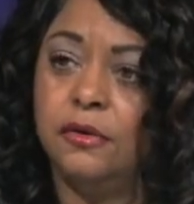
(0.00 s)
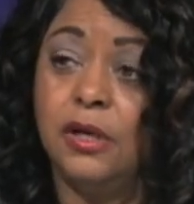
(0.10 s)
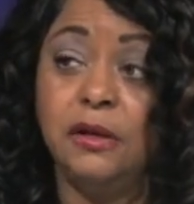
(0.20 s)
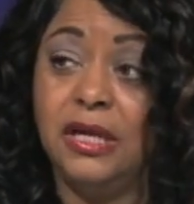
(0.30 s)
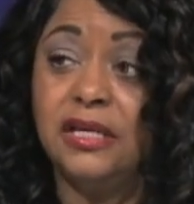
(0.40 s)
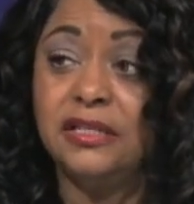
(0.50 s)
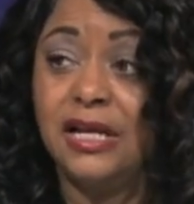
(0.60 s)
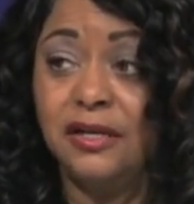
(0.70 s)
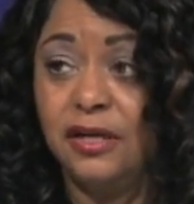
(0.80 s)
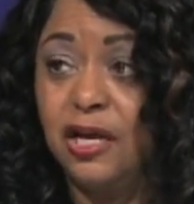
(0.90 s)
And it's
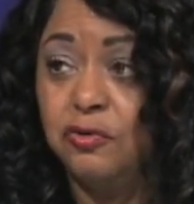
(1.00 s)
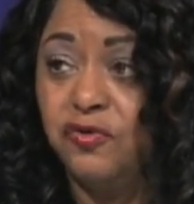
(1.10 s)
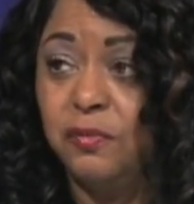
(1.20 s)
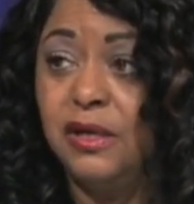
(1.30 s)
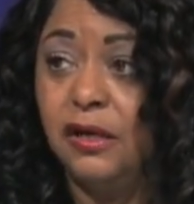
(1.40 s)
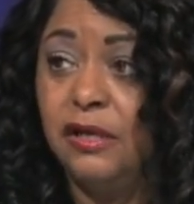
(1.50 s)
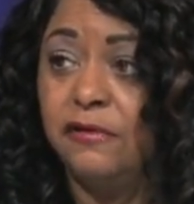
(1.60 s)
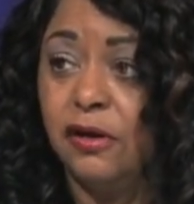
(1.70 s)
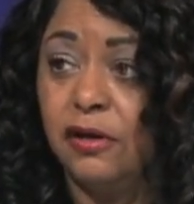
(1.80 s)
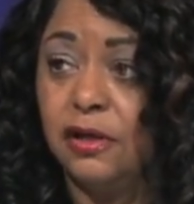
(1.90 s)
not dangerous for me to leave
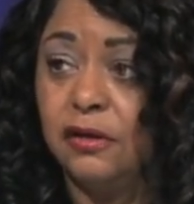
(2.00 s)
it on?